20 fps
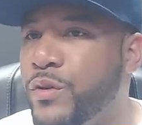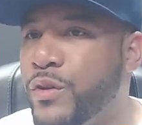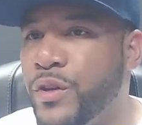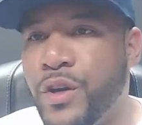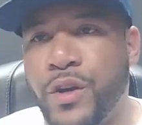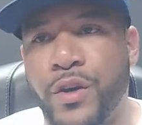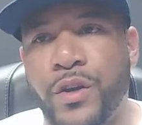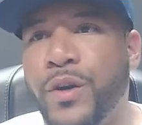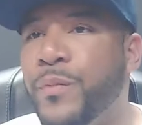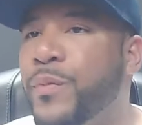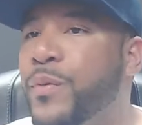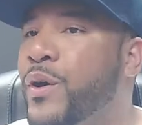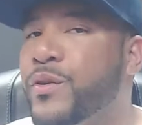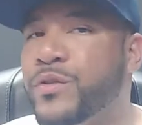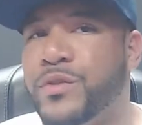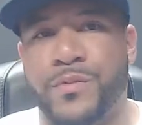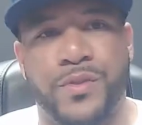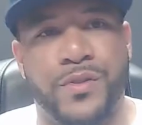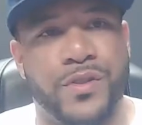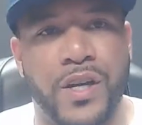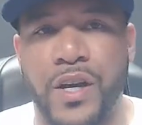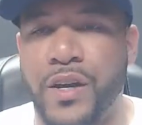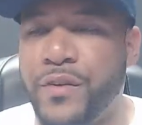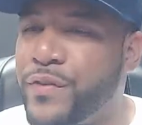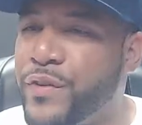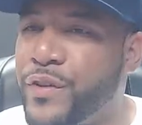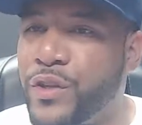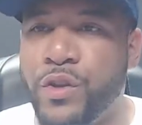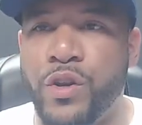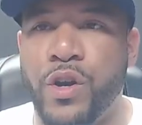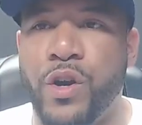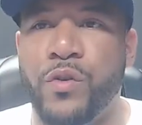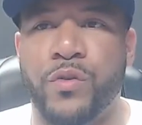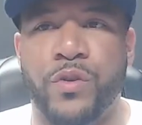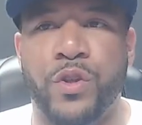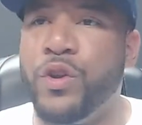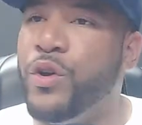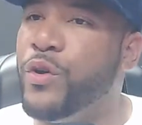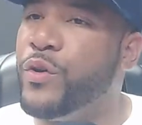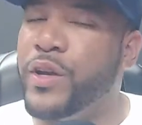You know, he'll post some stuff, and you
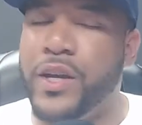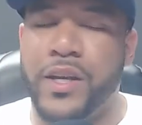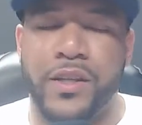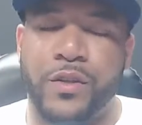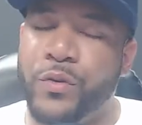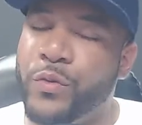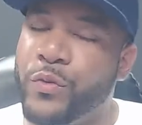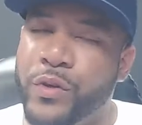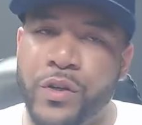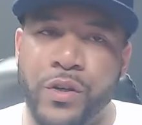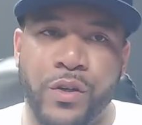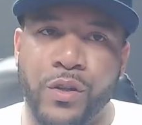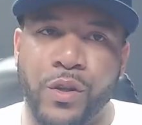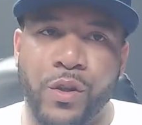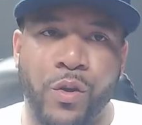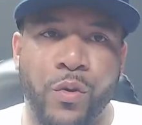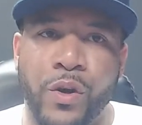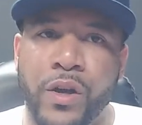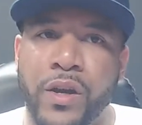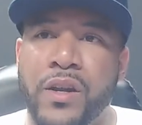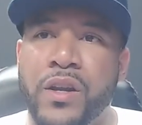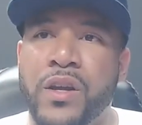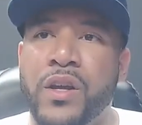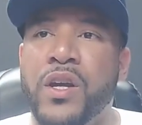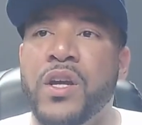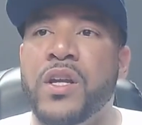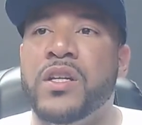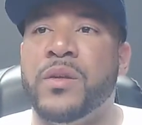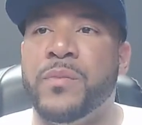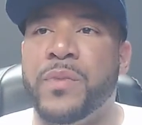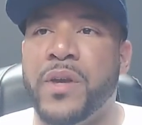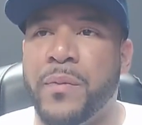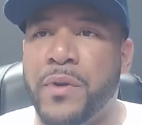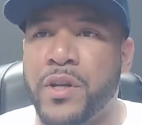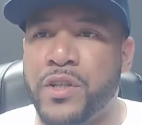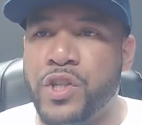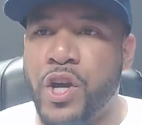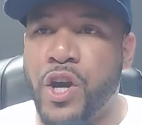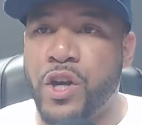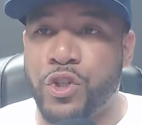don't get the real Lloyd to be able to
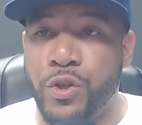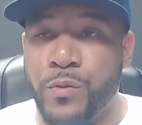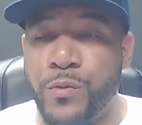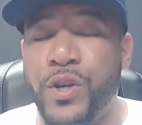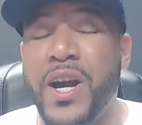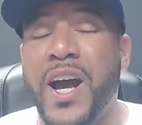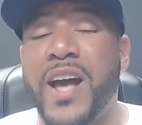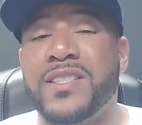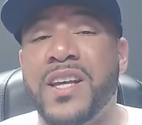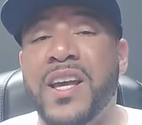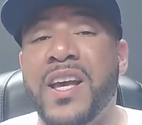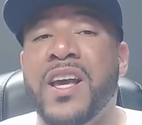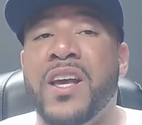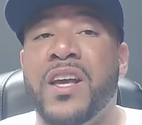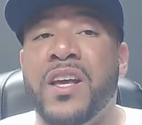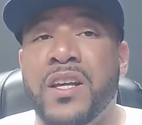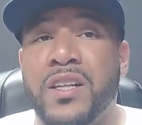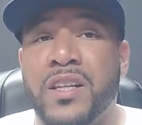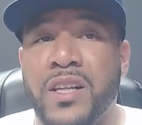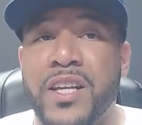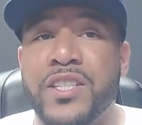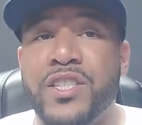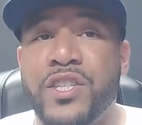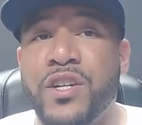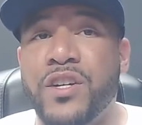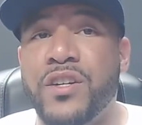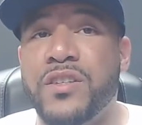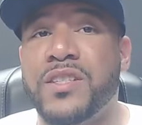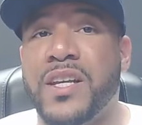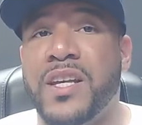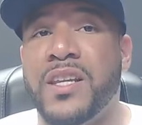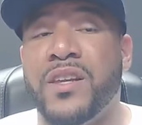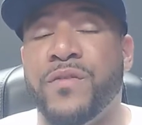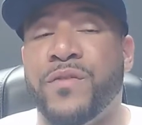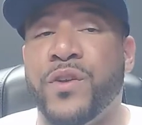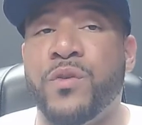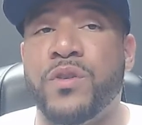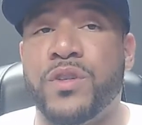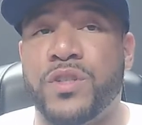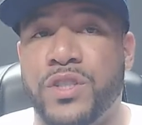talk to him. You guys, the listeners and the
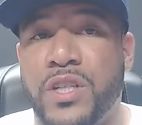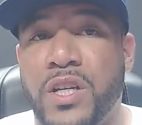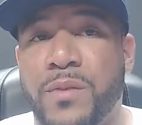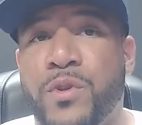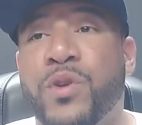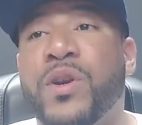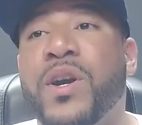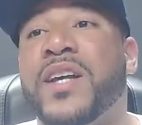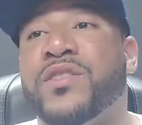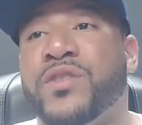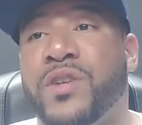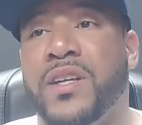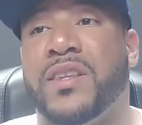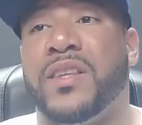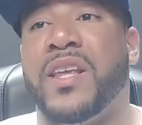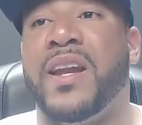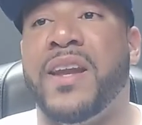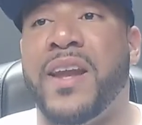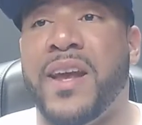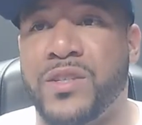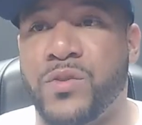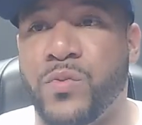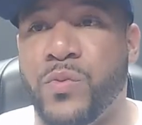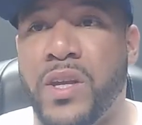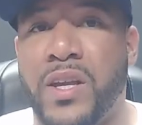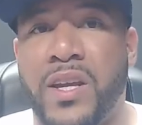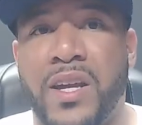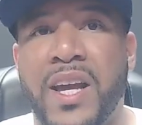viewership, you guys will get that next week.